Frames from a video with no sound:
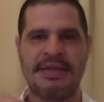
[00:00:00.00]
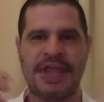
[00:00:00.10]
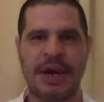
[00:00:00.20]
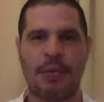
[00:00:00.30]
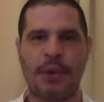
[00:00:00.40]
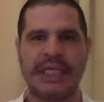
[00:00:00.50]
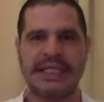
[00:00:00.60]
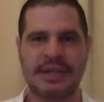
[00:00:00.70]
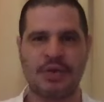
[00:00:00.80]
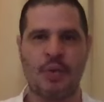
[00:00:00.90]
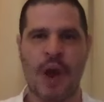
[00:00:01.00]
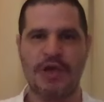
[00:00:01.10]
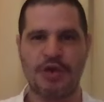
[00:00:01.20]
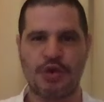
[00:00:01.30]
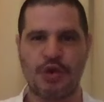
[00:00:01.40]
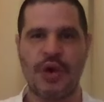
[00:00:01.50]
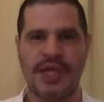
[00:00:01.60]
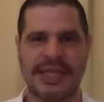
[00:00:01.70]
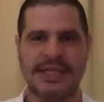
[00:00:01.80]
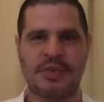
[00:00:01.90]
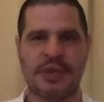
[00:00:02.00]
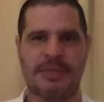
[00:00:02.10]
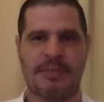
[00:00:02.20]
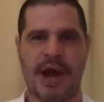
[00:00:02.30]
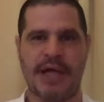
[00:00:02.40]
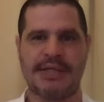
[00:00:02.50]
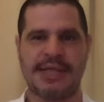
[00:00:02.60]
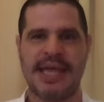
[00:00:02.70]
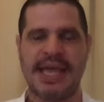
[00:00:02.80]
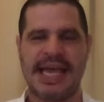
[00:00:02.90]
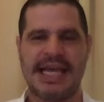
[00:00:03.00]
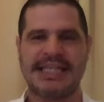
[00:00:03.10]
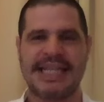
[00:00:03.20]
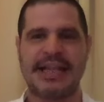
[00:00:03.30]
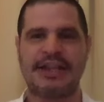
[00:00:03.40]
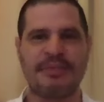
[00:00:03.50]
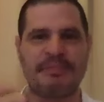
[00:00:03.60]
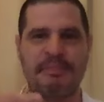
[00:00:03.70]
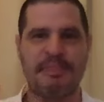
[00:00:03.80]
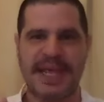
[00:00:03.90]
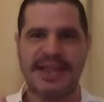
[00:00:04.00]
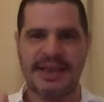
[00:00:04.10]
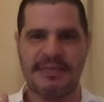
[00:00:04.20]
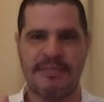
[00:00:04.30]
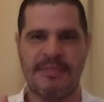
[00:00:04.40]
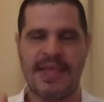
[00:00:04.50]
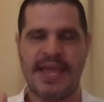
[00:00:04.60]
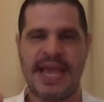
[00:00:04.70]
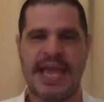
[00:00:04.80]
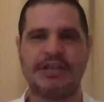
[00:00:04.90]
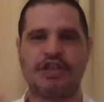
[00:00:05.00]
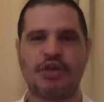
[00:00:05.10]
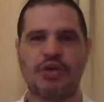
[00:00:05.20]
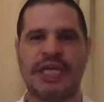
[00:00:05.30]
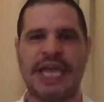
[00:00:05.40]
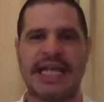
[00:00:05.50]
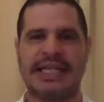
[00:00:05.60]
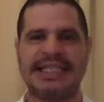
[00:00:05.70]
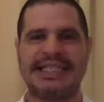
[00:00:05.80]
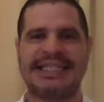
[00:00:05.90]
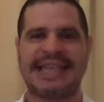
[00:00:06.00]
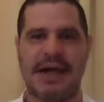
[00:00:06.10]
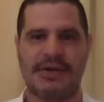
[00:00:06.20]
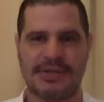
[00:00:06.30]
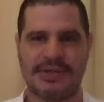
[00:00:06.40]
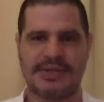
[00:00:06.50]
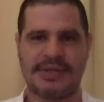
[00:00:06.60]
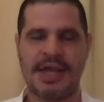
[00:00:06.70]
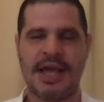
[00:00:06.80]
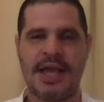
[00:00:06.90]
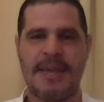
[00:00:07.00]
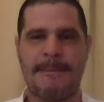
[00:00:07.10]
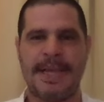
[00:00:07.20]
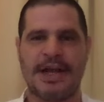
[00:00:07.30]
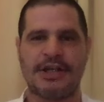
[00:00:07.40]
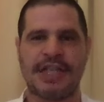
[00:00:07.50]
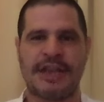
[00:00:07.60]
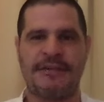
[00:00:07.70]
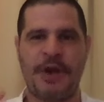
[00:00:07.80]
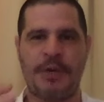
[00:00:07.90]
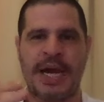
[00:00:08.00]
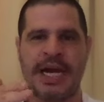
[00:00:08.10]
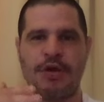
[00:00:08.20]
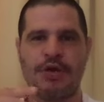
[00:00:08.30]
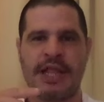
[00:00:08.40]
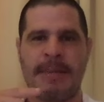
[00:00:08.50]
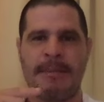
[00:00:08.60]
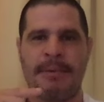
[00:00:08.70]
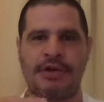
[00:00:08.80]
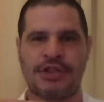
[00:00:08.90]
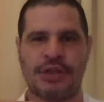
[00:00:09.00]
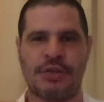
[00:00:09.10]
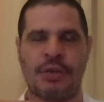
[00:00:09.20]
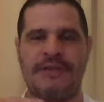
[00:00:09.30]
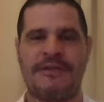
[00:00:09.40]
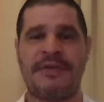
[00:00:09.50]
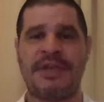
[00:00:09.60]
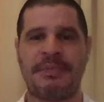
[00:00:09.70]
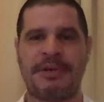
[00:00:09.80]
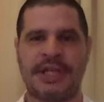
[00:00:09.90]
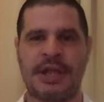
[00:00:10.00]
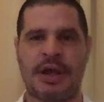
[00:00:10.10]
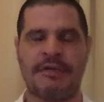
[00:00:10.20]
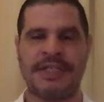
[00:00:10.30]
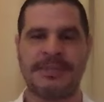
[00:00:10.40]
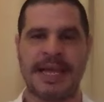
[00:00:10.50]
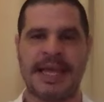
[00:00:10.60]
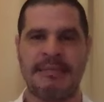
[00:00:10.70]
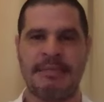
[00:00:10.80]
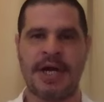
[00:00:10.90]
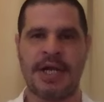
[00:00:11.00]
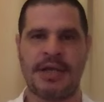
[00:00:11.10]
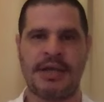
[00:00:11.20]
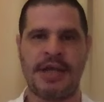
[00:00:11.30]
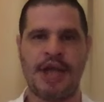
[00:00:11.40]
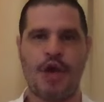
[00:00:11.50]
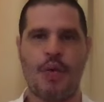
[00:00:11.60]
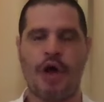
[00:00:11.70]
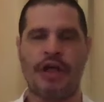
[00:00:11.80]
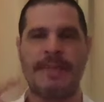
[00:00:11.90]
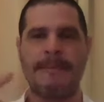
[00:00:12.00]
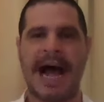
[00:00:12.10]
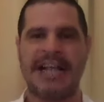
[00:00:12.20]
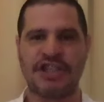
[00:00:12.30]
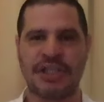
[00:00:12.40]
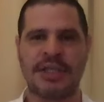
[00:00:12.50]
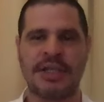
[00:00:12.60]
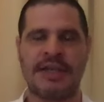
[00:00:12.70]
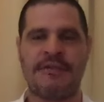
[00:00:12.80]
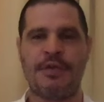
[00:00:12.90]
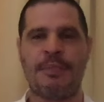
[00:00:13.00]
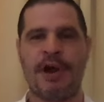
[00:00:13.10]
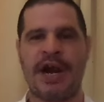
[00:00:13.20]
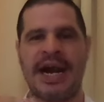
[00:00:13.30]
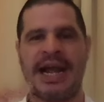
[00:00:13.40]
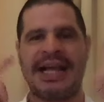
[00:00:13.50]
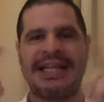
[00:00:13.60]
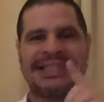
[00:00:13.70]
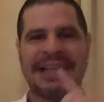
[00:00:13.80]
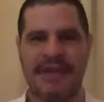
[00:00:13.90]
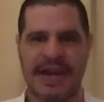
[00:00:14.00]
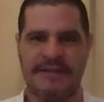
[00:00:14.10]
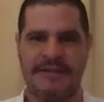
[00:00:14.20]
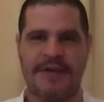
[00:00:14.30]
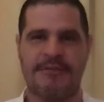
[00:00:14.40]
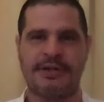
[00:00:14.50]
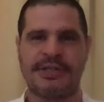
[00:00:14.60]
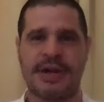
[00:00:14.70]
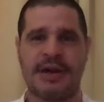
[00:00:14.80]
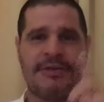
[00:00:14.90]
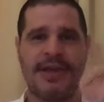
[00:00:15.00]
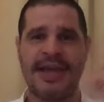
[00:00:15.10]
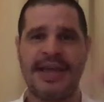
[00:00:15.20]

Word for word: The reason why you're doing this with the price is not to beat him, is to get sales. Because if you already know that that person with 50% off is making money, well, imagine if you put it in at 75% off,